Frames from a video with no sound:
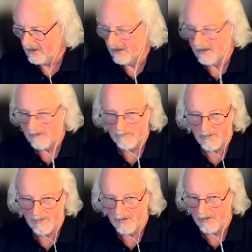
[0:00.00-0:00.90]
um,
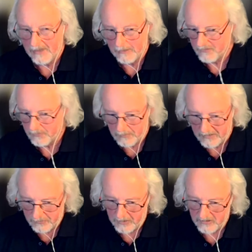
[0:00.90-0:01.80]
I think someone
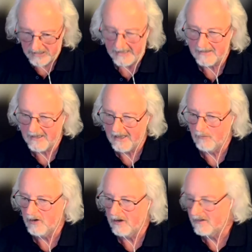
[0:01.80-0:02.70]
mentioned it on LinkedIn,
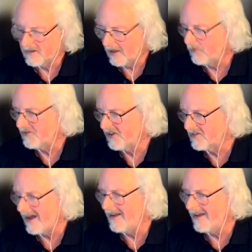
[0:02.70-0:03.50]
where it was a,